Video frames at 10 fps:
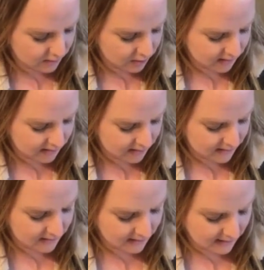So it
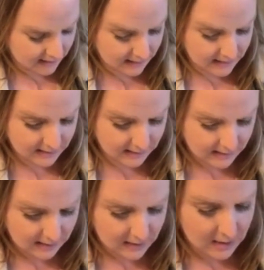just slides
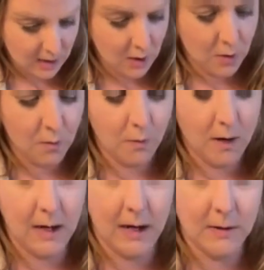
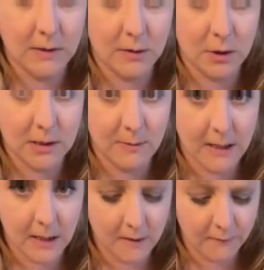right out. So
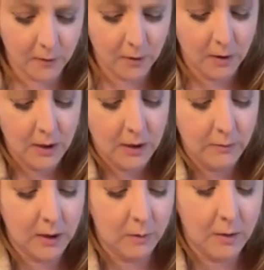just be careful.
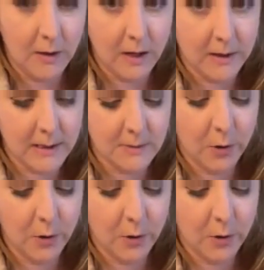We don't want to paint